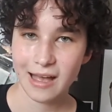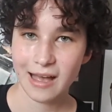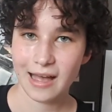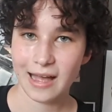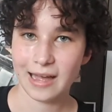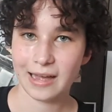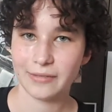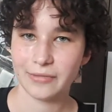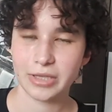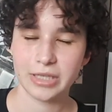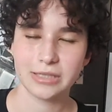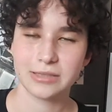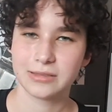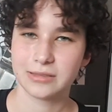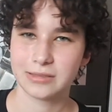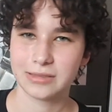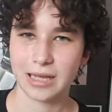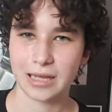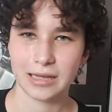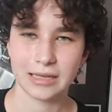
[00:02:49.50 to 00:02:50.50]
and it's
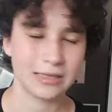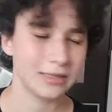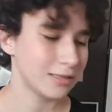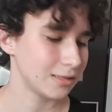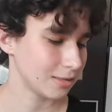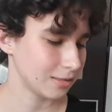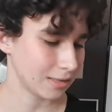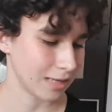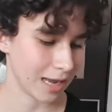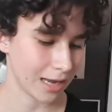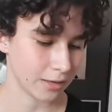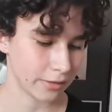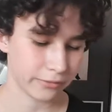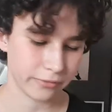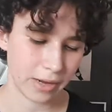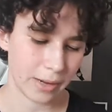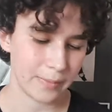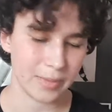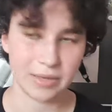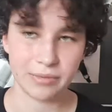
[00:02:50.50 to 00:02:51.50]
his kind of,
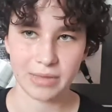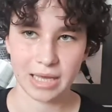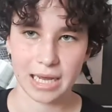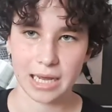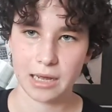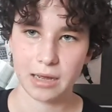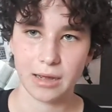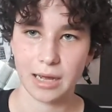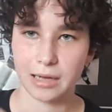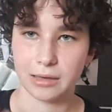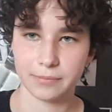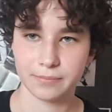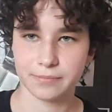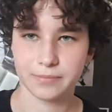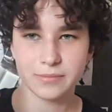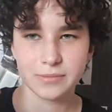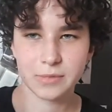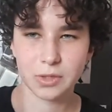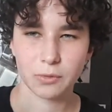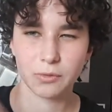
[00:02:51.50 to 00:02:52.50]
I mean, there, I
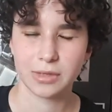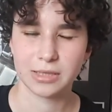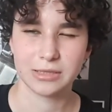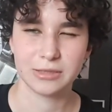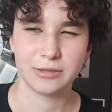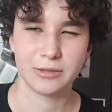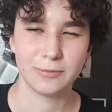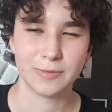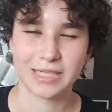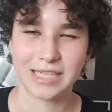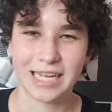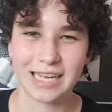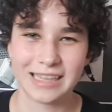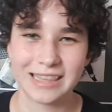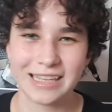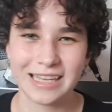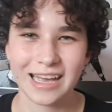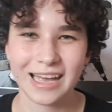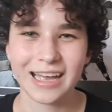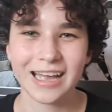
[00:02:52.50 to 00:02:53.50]
don't want to assume
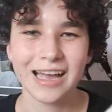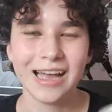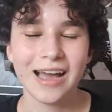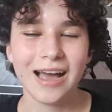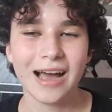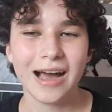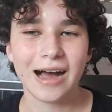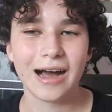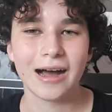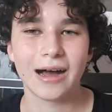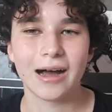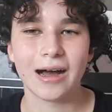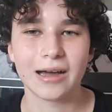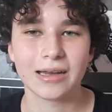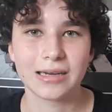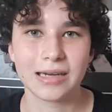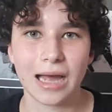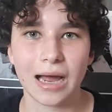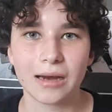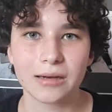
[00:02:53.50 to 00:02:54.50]
again, the
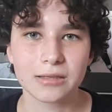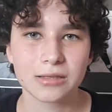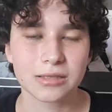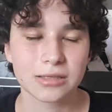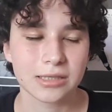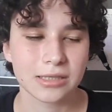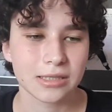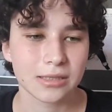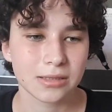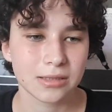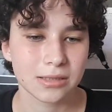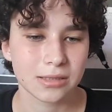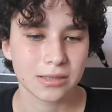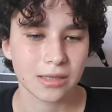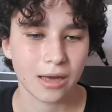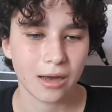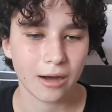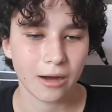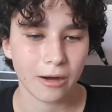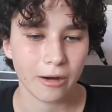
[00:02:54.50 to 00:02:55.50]
analysis
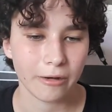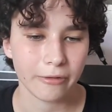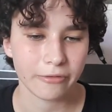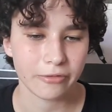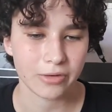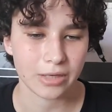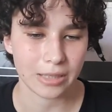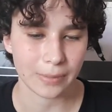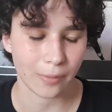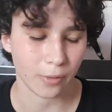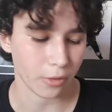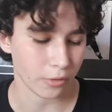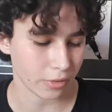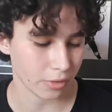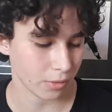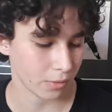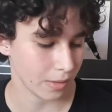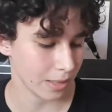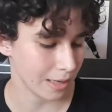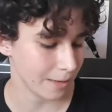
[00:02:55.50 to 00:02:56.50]
of the
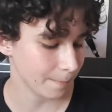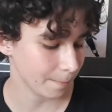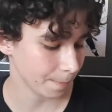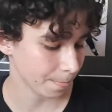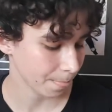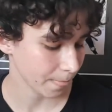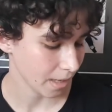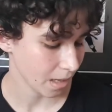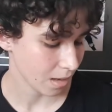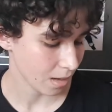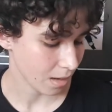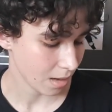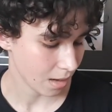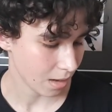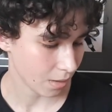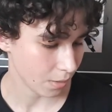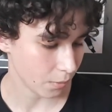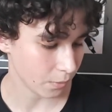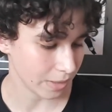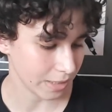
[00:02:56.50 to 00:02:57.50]
poetry,
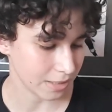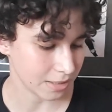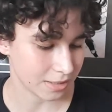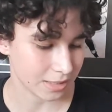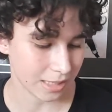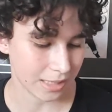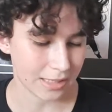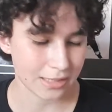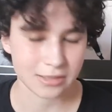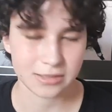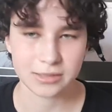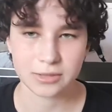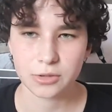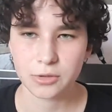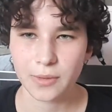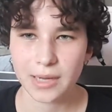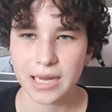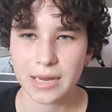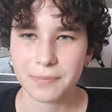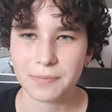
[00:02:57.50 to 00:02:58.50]
which is
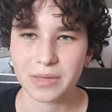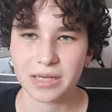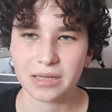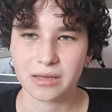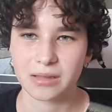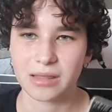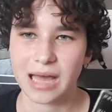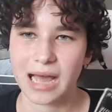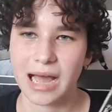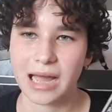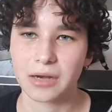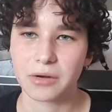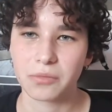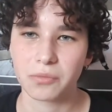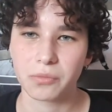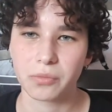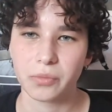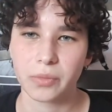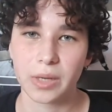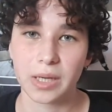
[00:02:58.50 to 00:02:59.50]
great because I
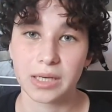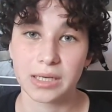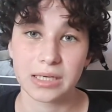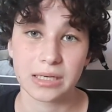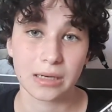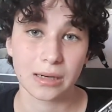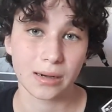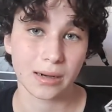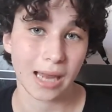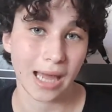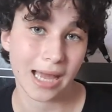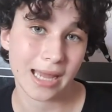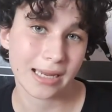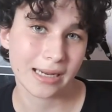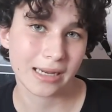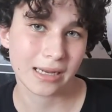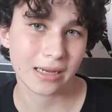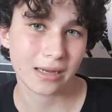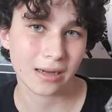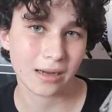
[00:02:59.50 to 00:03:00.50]
don't really
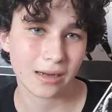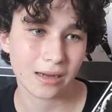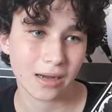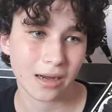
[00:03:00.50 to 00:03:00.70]
like